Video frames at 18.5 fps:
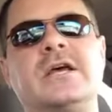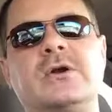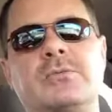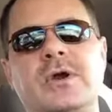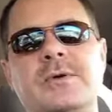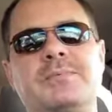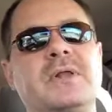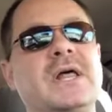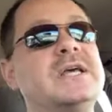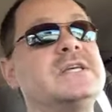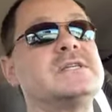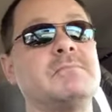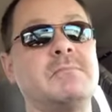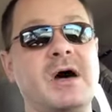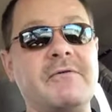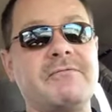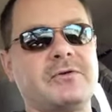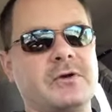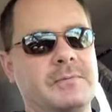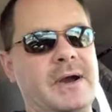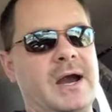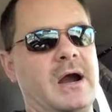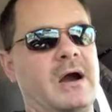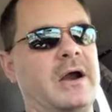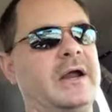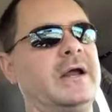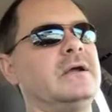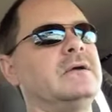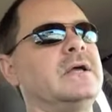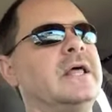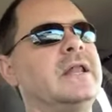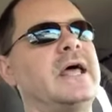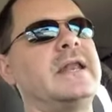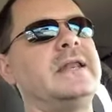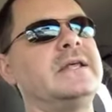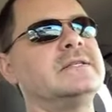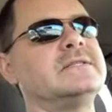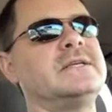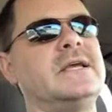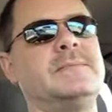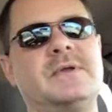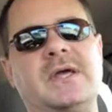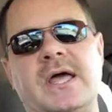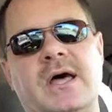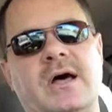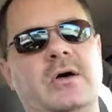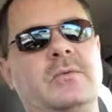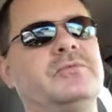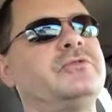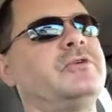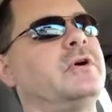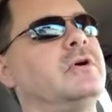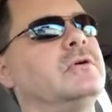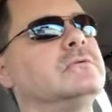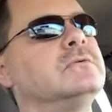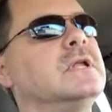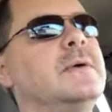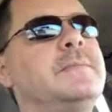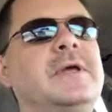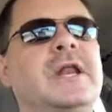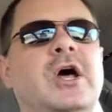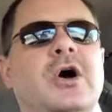replace the muffler bearing, and that didn't seem to help, so let me